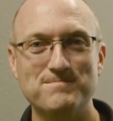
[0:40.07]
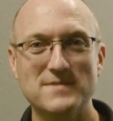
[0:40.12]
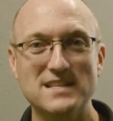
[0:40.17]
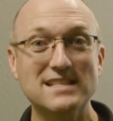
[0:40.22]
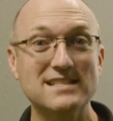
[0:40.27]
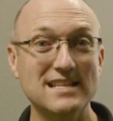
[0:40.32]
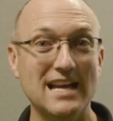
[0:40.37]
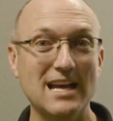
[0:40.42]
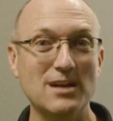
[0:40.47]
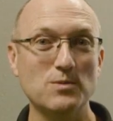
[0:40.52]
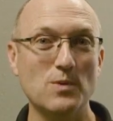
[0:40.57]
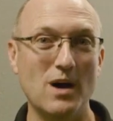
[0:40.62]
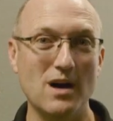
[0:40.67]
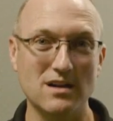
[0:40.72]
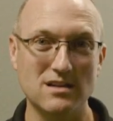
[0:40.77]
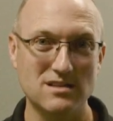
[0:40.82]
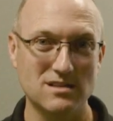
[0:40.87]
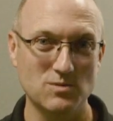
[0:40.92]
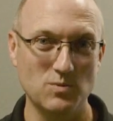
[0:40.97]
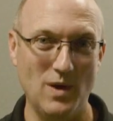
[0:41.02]

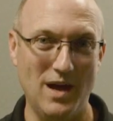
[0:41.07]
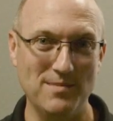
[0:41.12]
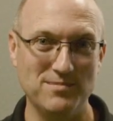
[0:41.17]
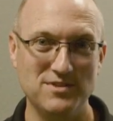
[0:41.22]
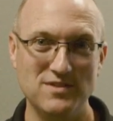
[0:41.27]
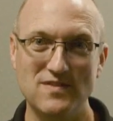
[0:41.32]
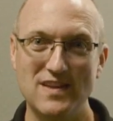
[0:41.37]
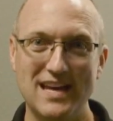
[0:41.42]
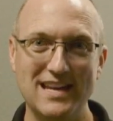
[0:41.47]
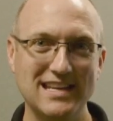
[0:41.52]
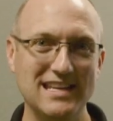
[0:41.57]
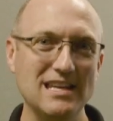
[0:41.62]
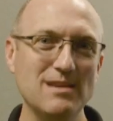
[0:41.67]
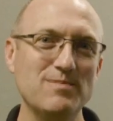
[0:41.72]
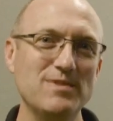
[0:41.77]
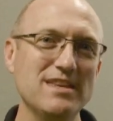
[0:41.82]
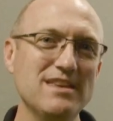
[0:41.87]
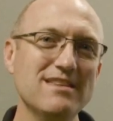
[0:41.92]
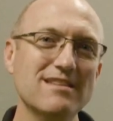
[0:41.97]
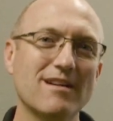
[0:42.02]
sidewalks swept. You've got to
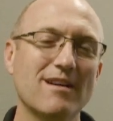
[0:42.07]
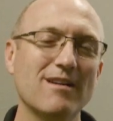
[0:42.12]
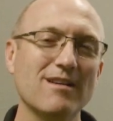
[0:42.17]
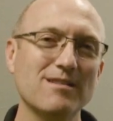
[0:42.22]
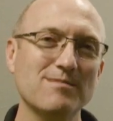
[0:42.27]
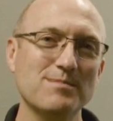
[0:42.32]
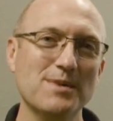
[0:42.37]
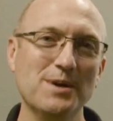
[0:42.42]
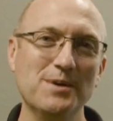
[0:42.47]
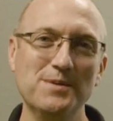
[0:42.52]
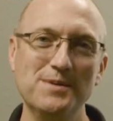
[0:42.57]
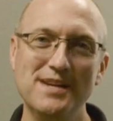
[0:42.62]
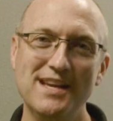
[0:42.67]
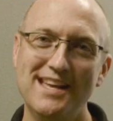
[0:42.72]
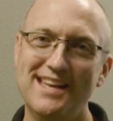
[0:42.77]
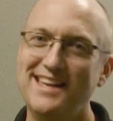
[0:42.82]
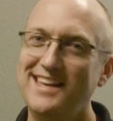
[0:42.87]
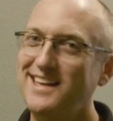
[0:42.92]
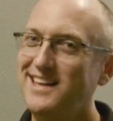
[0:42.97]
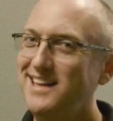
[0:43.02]
keep the yard mowed.
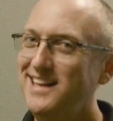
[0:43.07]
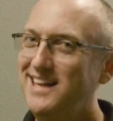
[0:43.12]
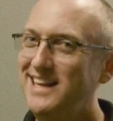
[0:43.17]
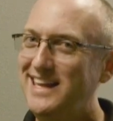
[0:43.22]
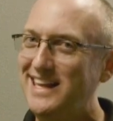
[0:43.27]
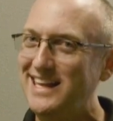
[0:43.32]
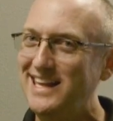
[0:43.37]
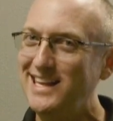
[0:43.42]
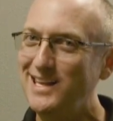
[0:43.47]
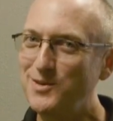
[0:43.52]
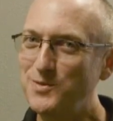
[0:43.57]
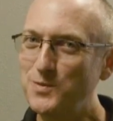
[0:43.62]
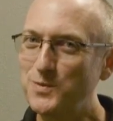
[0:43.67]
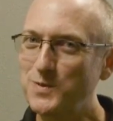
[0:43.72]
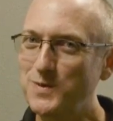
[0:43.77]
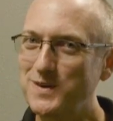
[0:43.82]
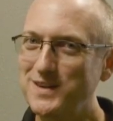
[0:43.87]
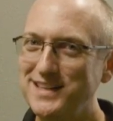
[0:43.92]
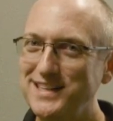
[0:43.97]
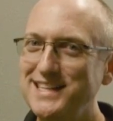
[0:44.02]
It
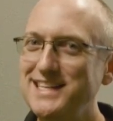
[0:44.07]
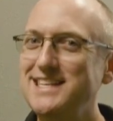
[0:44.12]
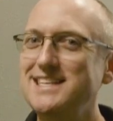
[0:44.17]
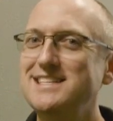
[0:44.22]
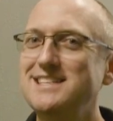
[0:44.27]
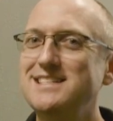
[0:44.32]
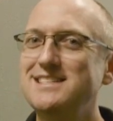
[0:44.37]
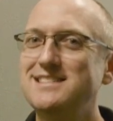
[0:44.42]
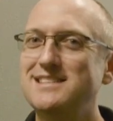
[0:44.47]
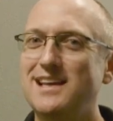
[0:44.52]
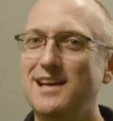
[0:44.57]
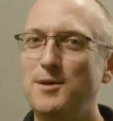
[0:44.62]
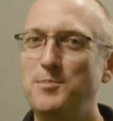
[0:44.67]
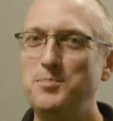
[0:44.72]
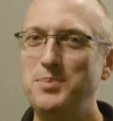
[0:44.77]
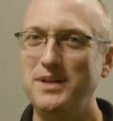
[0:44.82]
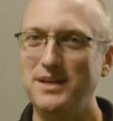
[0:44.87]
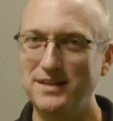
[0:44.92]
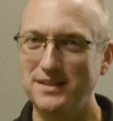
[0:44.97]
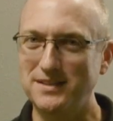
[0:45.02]
really is a
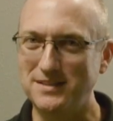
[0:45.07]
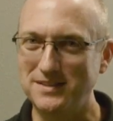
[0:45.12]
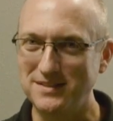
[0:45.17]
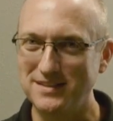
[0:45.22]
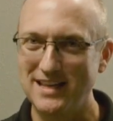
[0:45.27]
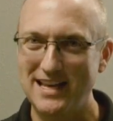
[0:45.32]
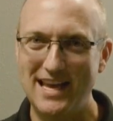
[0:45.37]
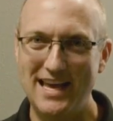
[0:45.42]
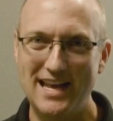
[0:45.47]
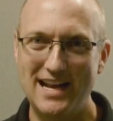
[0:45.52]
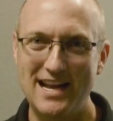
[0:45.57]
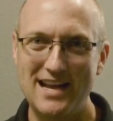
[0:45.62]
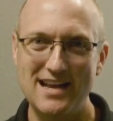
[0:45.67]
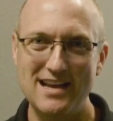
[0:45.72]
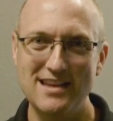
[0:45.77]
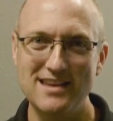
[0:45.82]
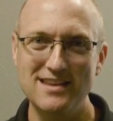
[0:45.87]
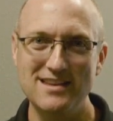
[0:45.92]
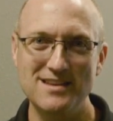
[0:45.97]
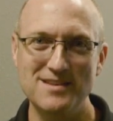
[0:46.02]
pill,
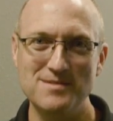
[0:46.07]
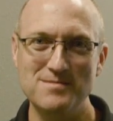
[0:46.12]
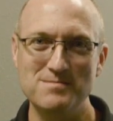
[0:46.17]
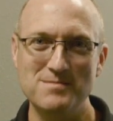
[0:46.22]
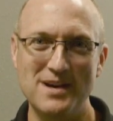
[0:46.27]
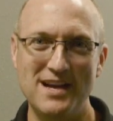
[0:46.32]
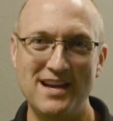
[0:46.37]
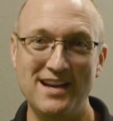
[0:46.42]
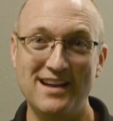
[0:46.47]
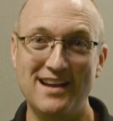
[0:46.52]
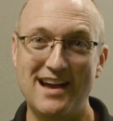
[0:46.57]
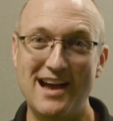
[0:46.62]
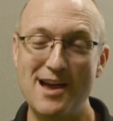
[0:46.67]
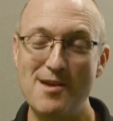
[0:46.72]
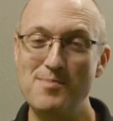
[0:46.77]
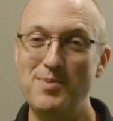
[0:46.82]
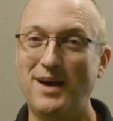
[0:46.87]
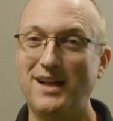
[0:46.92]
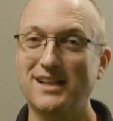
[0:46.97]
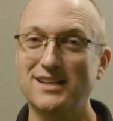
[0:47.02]
and I
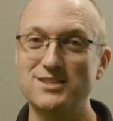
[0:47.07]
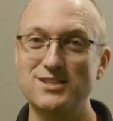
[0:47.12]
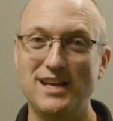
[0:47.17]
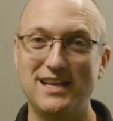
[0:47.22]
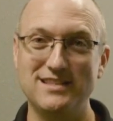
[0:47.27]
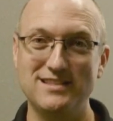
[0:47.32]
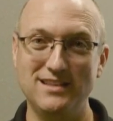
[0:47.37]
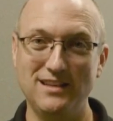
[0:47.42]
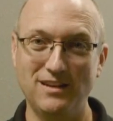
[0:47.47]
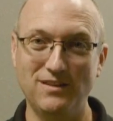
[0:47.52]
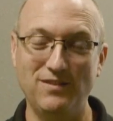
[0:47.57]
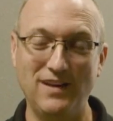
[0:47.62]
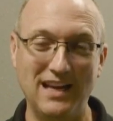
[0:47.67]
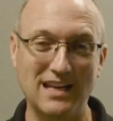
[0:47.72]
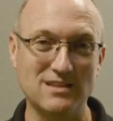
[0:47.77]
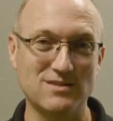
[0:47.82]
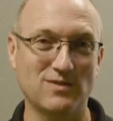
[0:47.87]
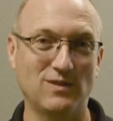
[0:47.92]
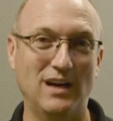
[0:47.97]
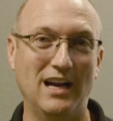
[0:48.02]
apologize in
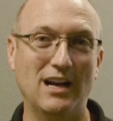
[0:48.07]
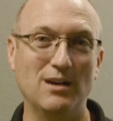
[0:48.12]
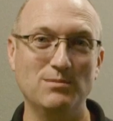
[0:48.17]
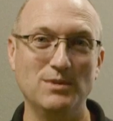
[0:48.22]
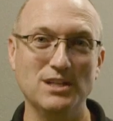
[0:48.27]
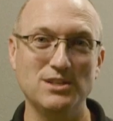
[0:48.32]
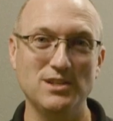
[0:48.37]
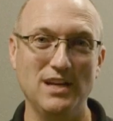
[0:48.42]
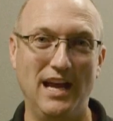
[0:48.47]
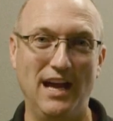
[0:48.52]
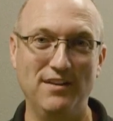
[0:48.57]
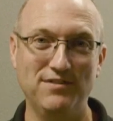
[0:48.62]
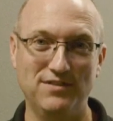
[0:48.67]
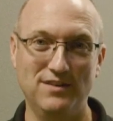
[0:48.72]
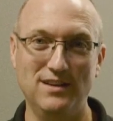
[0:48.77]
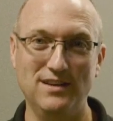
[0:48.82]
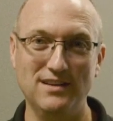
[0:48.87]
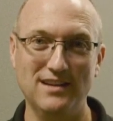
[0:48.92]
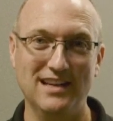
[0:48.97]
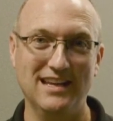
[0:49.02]
advance for how much
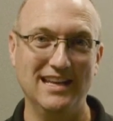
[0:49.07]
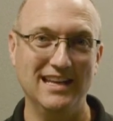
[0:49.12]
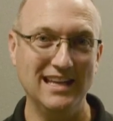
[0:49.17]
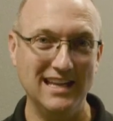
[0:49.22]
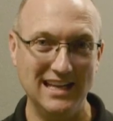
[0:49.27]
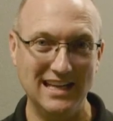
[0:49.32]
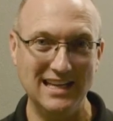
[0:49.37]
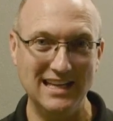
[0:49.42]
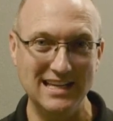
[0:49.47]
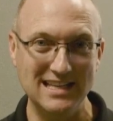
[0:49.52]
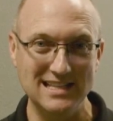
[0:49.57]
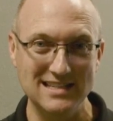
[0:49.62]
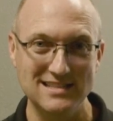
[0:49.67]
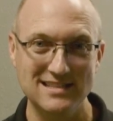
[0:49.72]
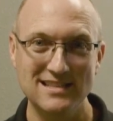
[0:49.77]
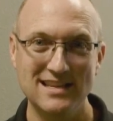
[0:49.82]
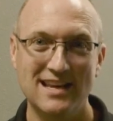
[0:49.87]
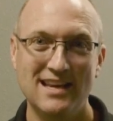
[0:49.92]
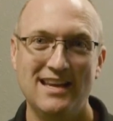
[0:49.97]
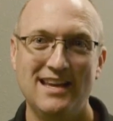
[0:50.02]
effort it
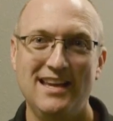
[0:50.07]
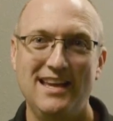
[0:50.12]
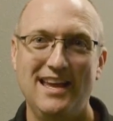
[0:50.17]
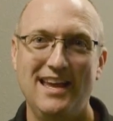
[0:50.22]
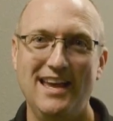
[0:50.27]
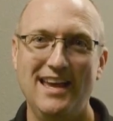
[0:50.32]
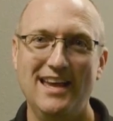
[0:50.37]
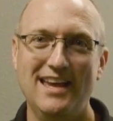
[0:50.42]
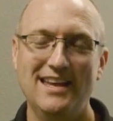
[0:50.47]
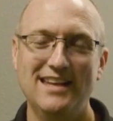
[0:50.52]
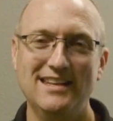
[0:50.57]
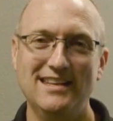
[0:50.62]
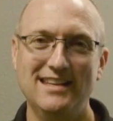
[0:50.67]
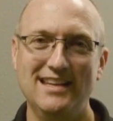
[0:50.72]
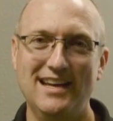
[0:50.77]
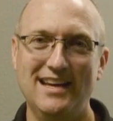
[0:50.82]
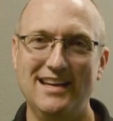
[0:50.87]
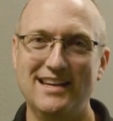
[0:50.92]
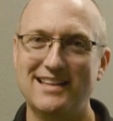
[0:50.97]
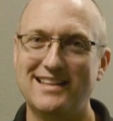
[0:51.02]
is. And
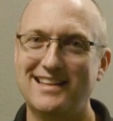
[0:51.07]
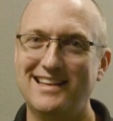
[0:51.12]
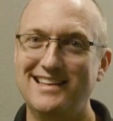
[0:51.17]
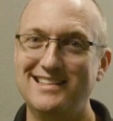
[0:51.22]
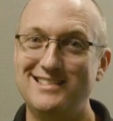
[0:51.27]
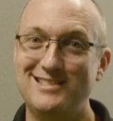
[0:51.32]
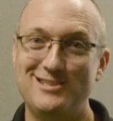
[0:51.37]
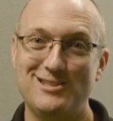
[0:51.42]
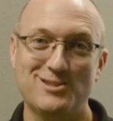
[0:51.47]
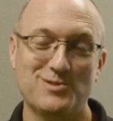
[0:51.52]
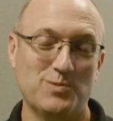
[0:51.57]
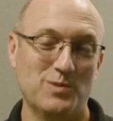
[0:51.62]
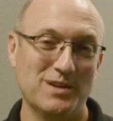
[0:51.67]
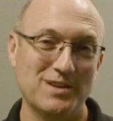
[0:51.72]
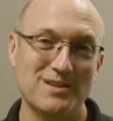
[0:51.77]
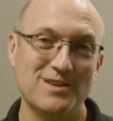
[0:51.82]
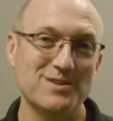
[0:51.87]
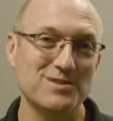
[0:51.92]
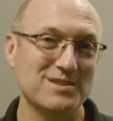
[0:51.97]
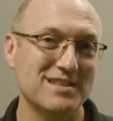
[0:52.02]
it's just one
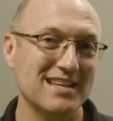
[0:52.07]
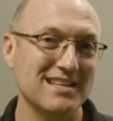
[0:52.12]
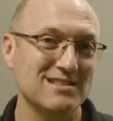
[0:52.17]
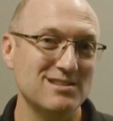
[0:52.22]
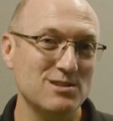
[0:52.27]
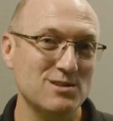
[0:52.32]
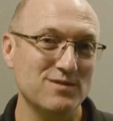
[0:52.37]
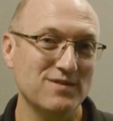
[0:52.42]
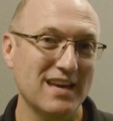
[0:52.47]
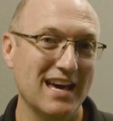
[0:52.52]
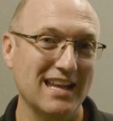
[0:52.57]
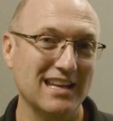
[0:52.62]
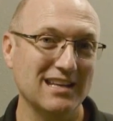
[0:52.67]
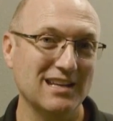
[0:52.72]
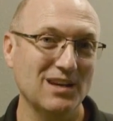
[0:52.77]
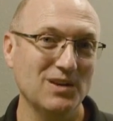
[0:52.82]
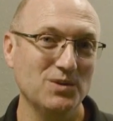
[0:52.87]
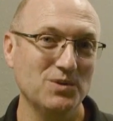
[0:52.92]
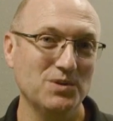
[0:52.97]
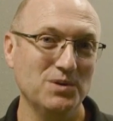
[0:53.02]
of those things that you've got to
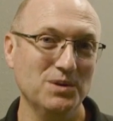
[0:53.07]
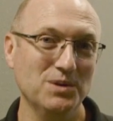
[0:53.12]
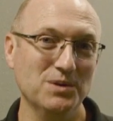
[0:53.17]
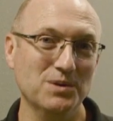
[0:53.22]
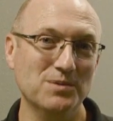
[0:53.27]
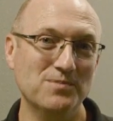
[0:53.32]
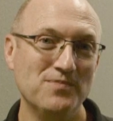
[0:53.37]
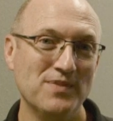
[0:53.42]
go through.